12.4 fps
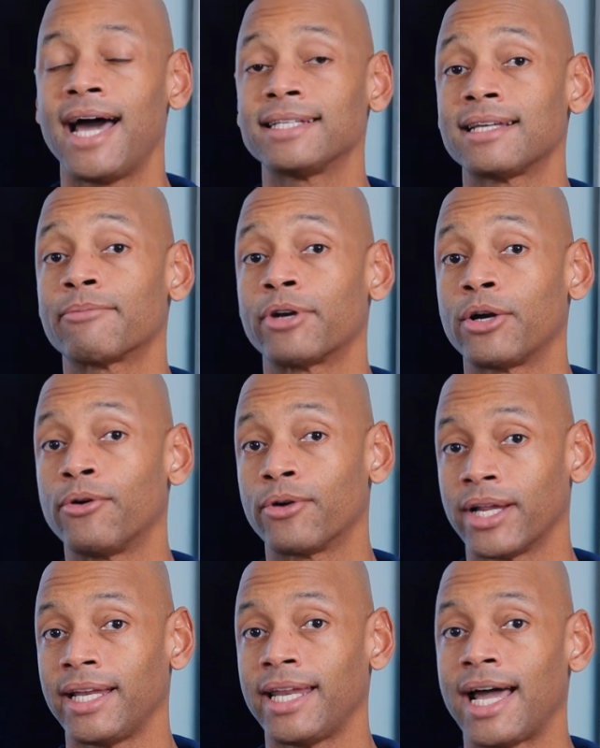as I'm
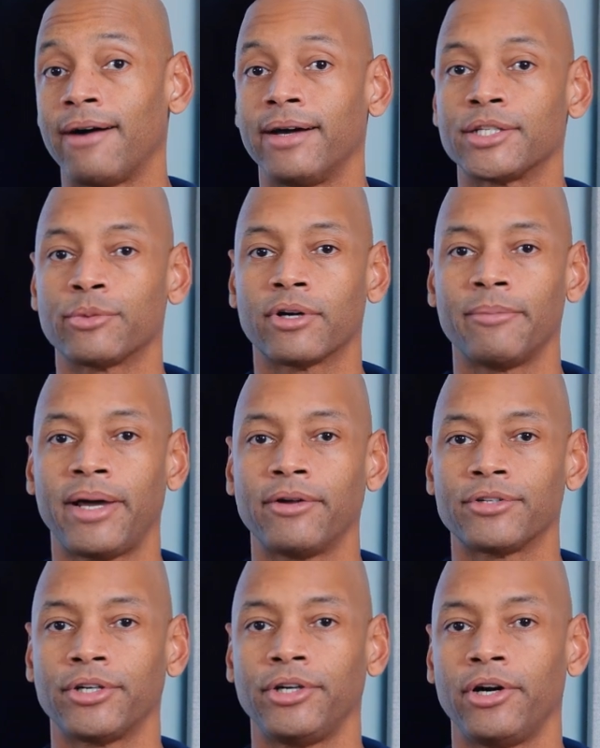recording now, as we're
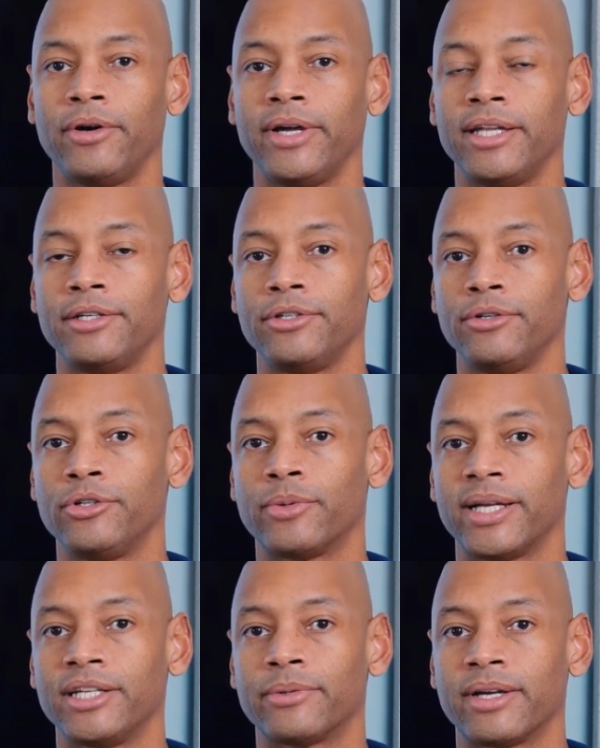about to go into
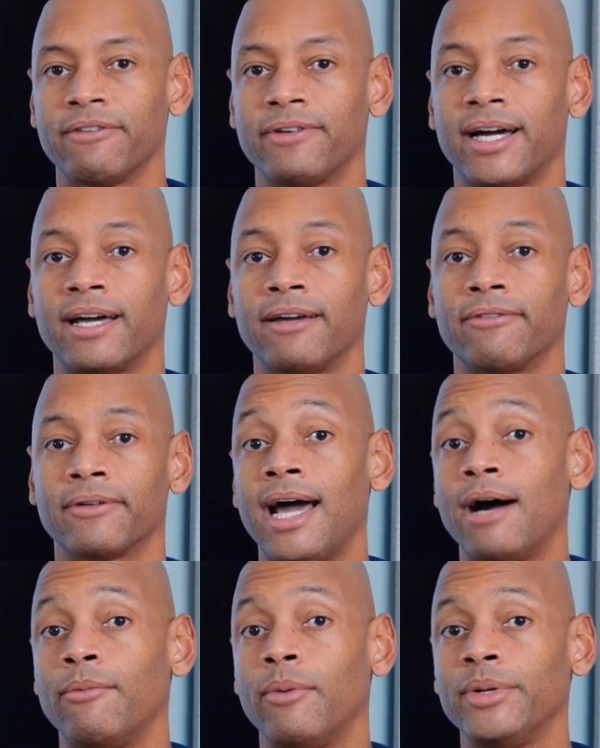twenty twenty-five.
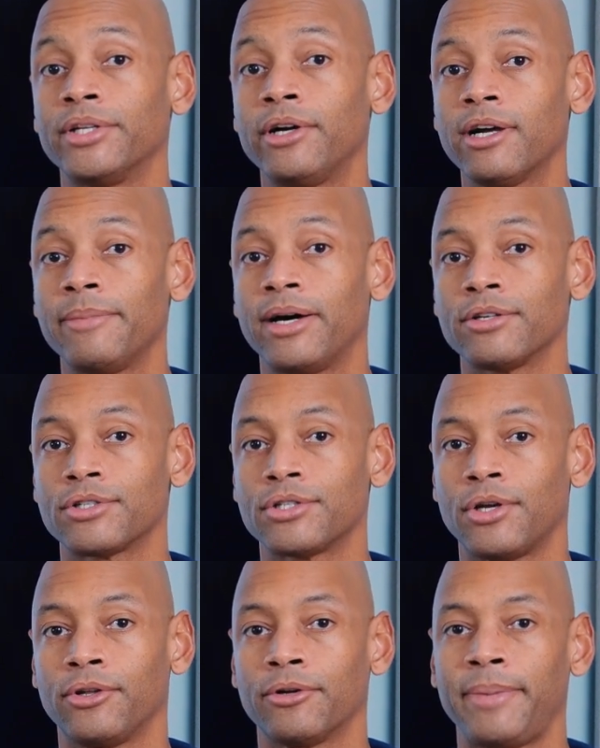Now, when we talk about
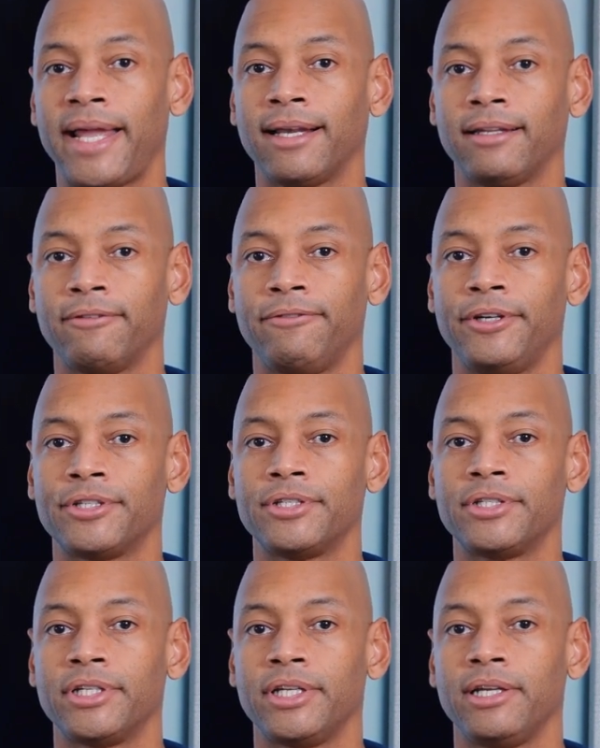solar panel
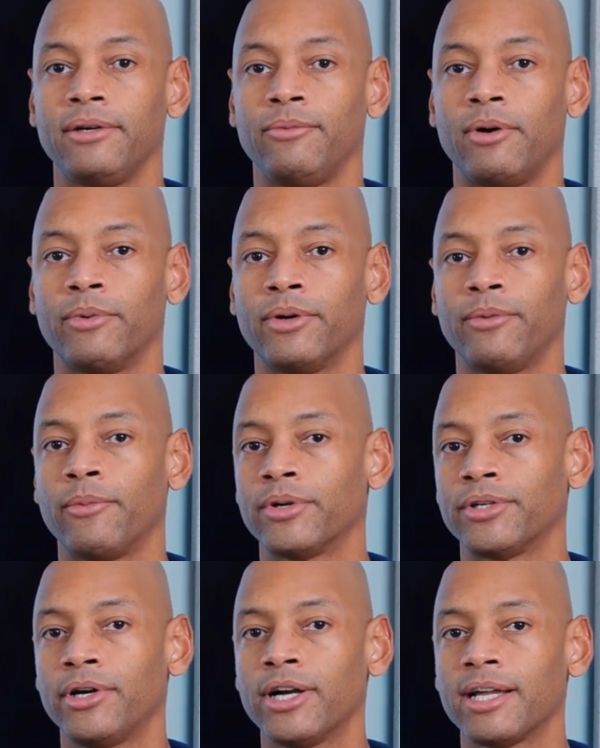efficiency, what we're, what
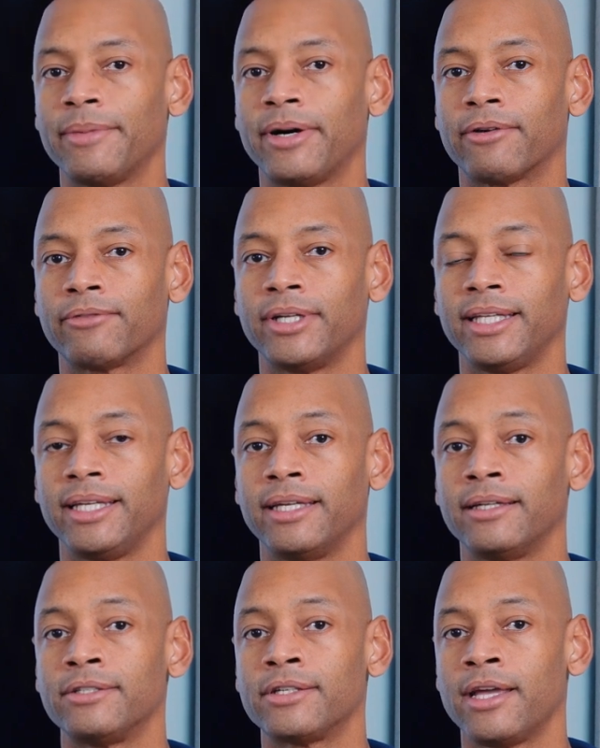we're talking about really
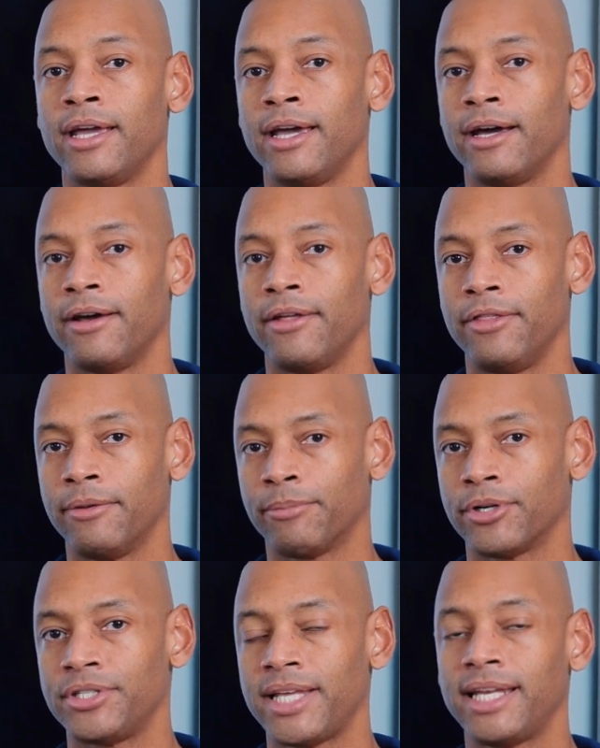is the
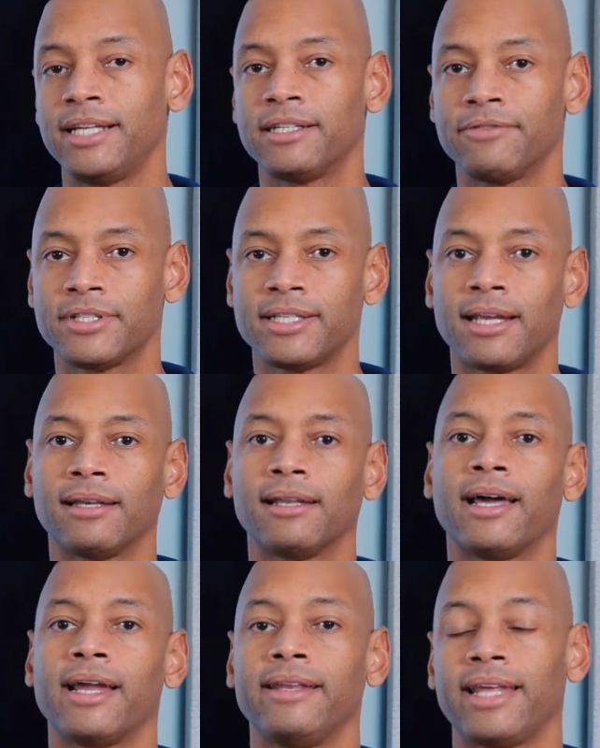percentage of
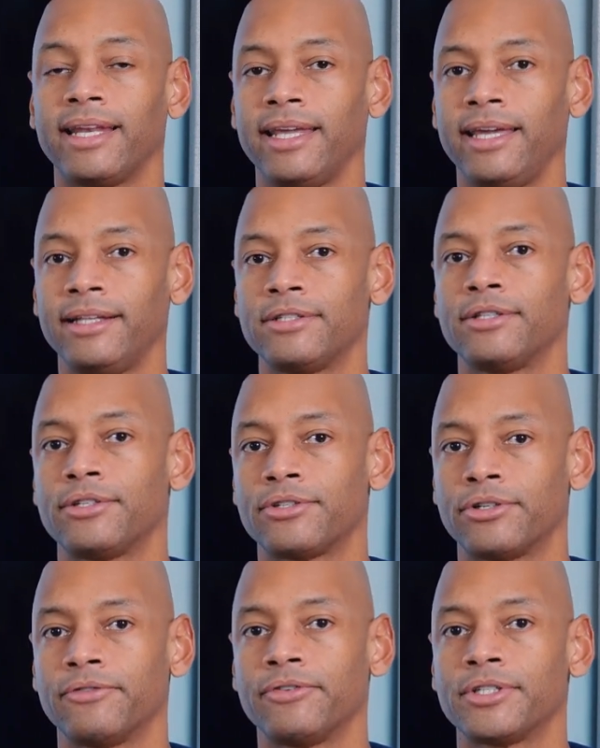sunlight that hits the
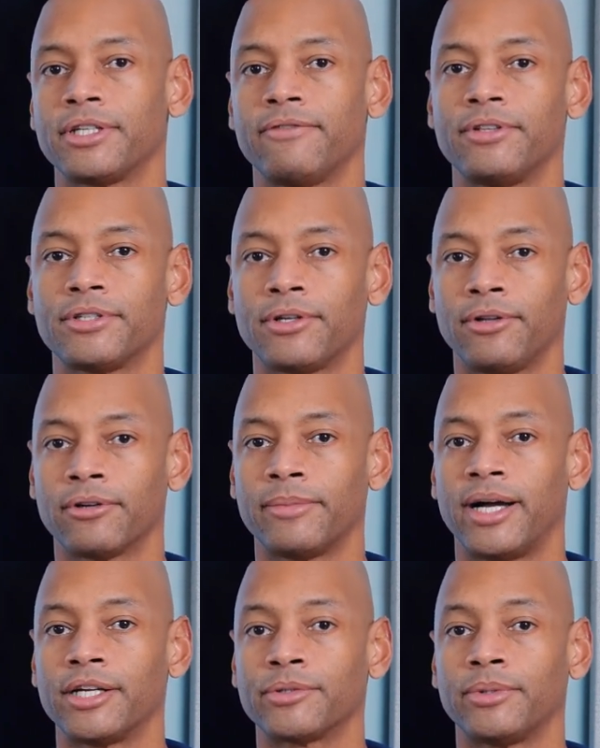surface of the solar
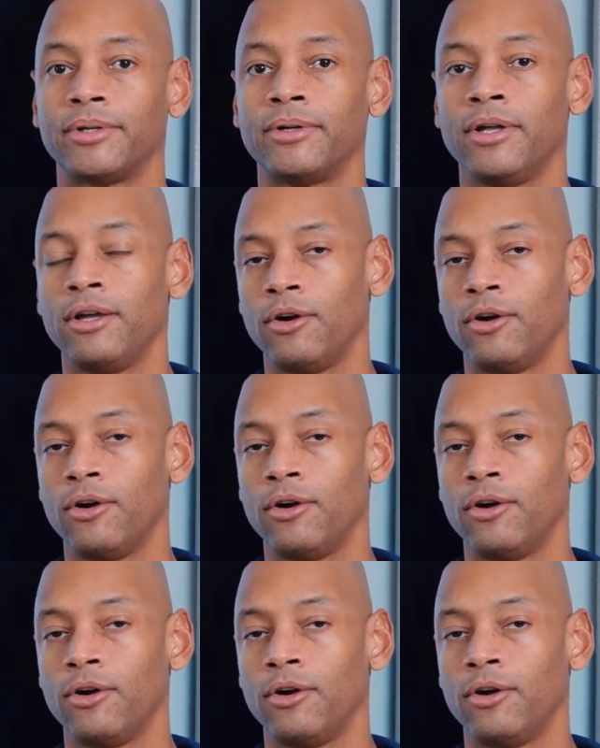module.